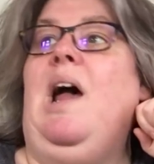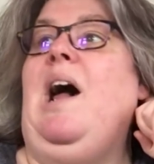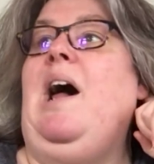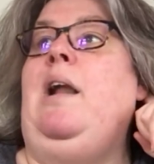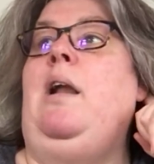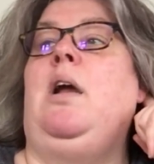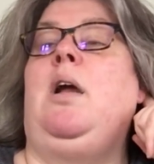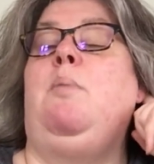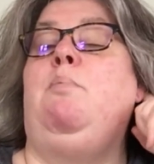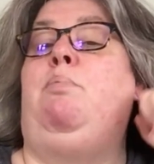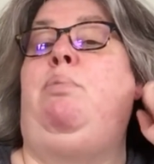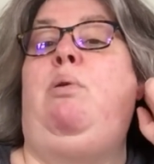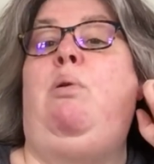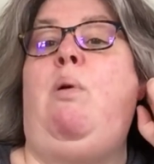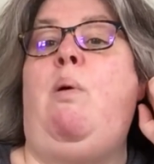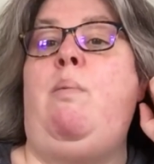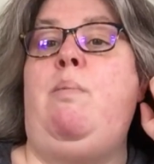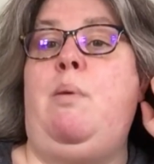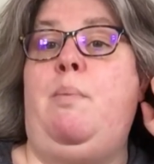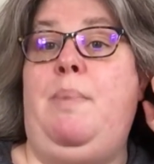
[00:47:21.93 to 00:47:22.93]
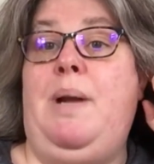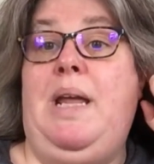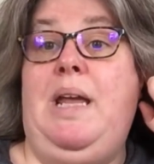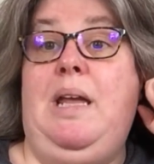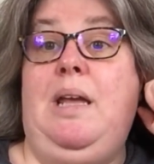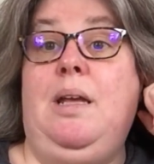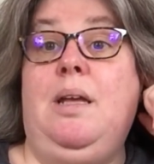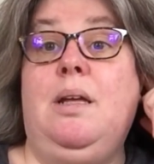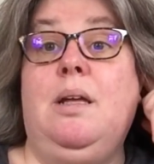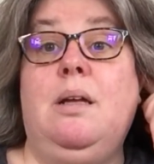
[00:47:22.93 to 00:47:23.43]
And I can
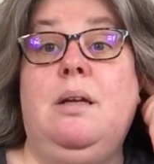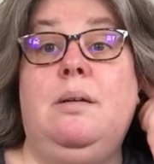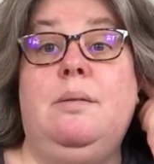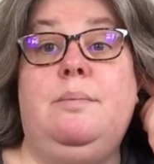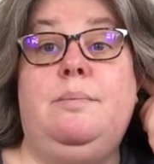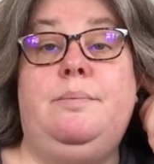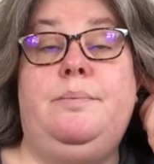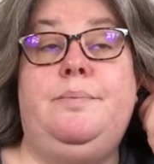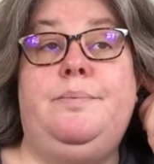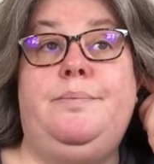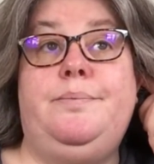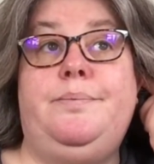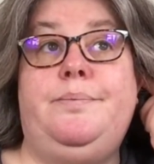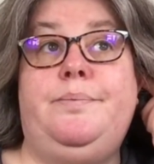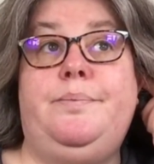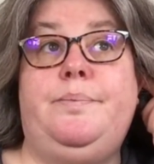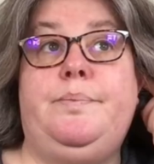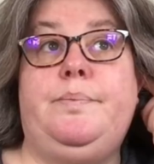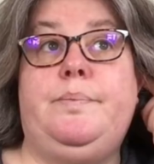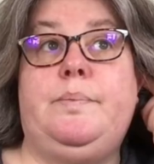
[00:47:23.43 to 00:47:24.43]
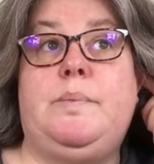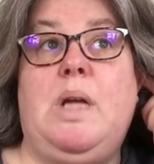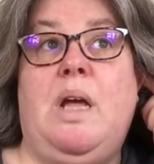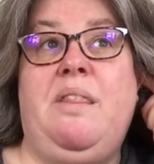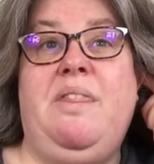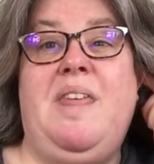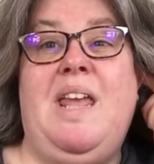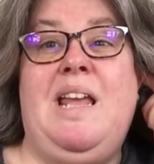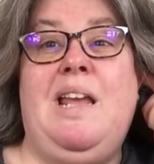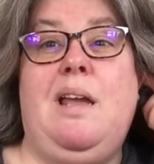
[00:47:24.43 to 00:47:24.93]
probably, I
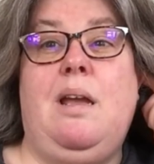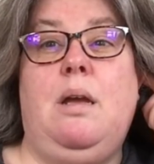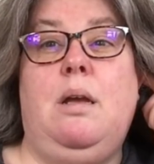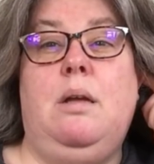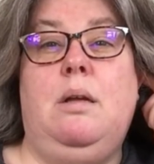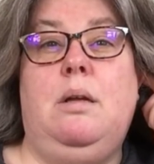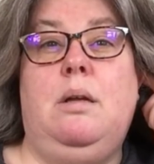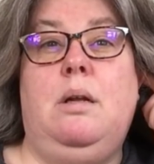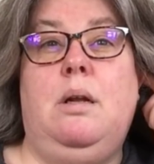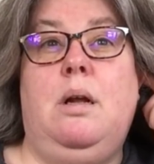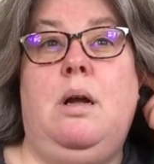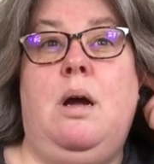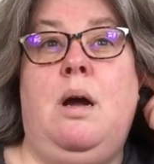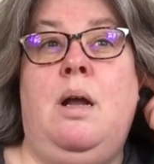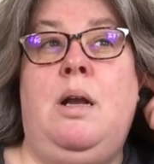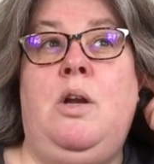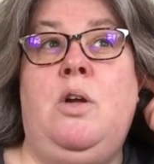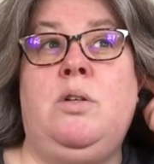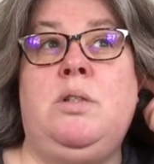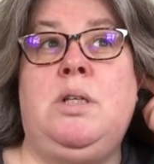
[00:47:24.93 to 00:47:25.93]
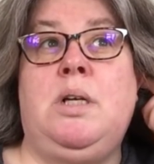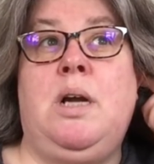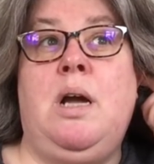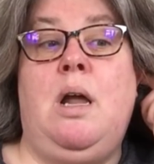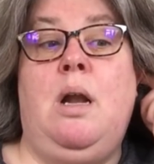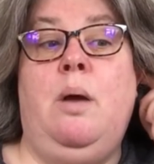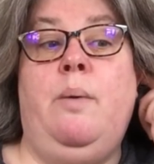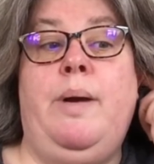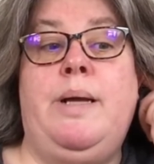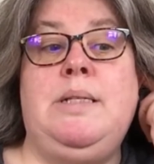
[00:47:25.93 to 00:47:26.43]
think I looked at
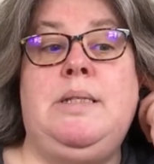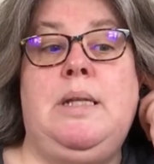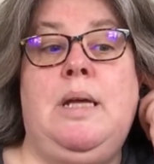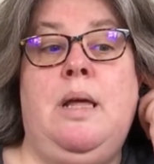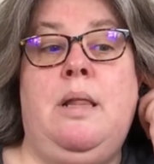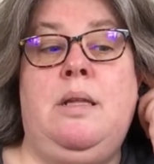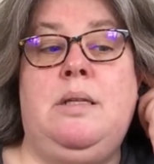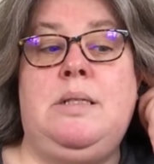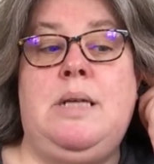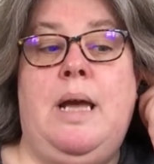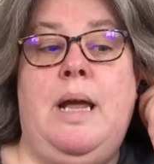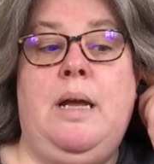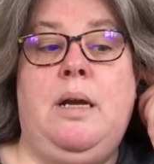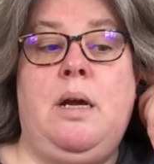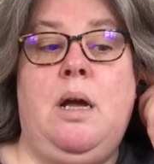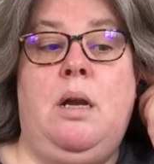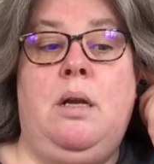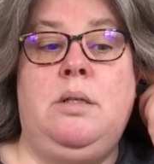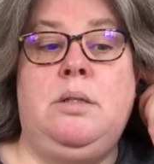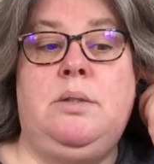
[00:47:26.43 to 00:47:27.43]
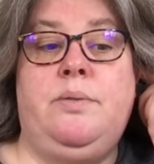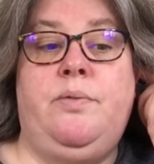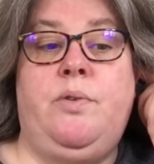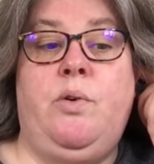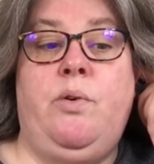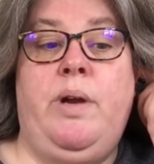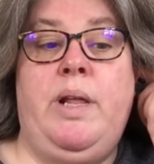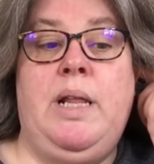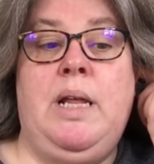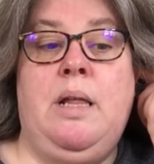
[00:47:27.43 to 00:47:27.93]
colourways the other day, colours
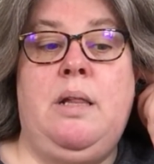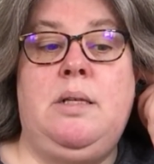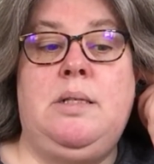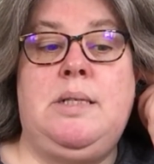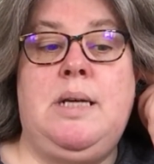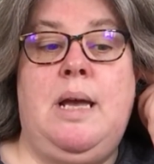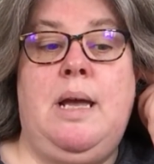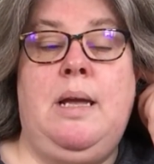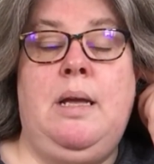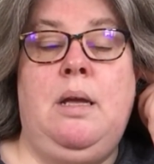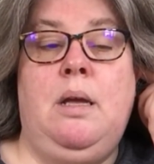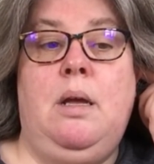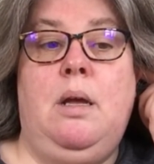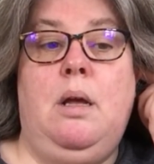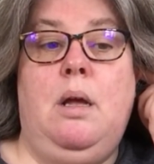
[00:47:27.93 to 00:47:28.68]
for it the other day,